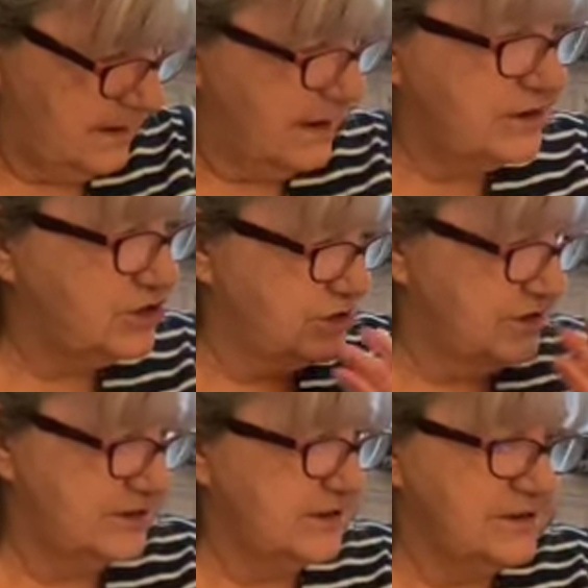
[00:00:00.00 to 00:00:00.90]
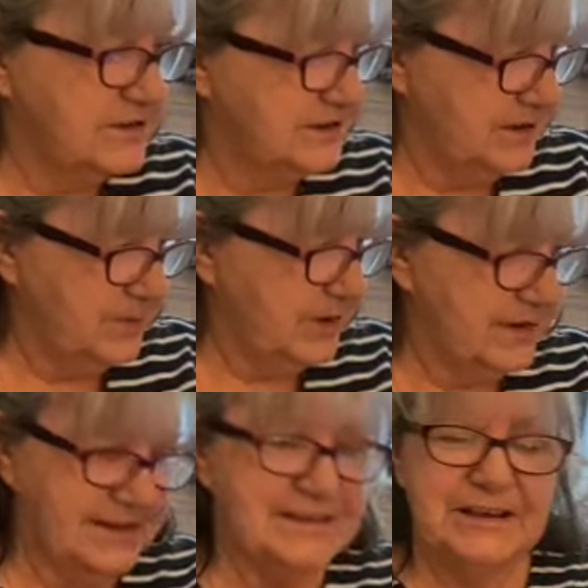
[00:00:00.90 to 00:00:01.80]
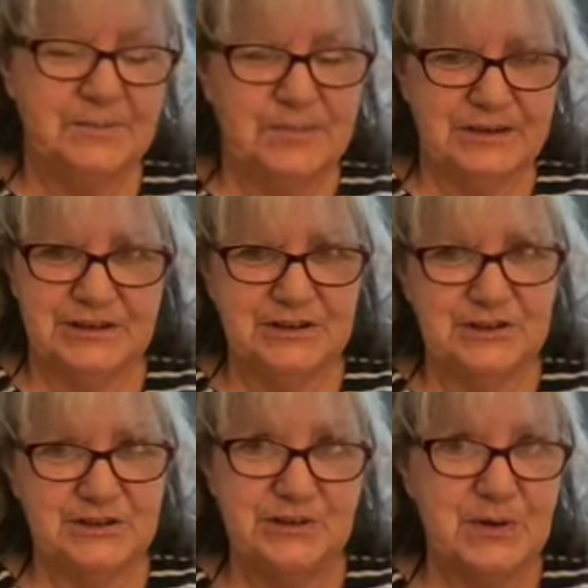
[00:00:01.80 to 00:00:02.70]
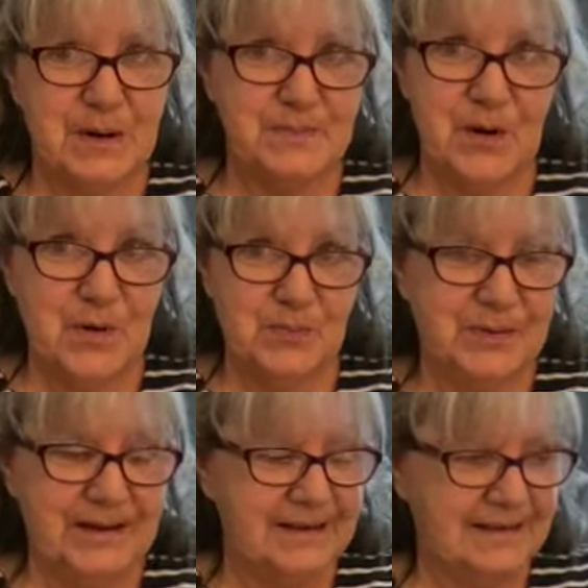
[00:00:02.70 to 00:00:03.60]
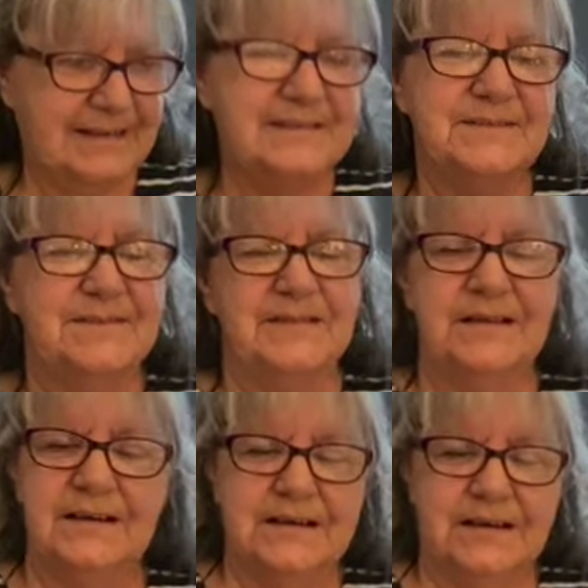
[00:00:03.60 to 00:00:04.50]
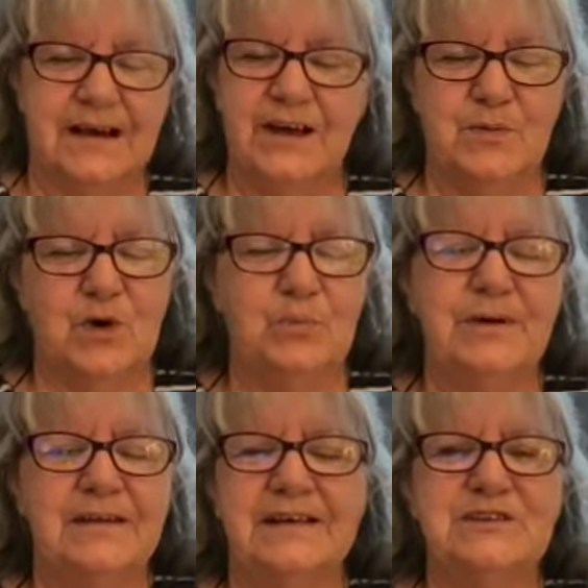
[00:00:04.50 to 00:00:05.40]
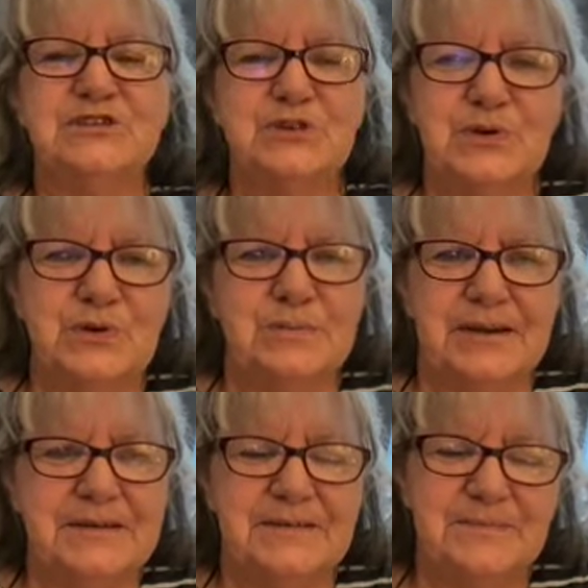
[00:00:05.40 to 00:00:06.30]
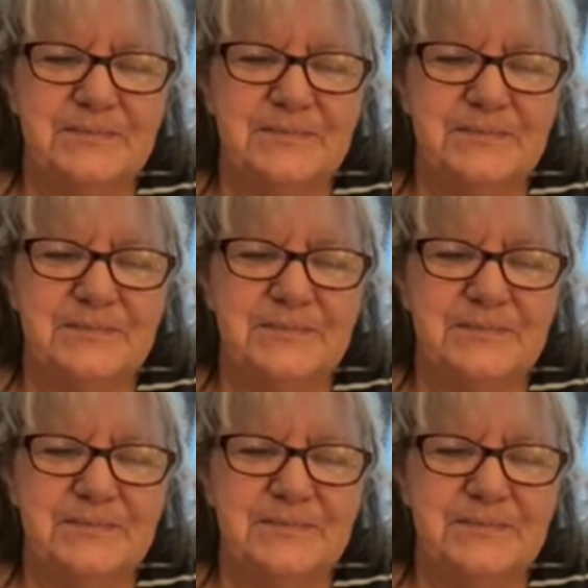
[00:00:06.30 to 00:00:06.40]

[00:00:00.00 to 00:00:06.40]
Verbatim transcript: She's still sleeping in the same position. So I'm hoping, I'm hoping that she'll go to bed.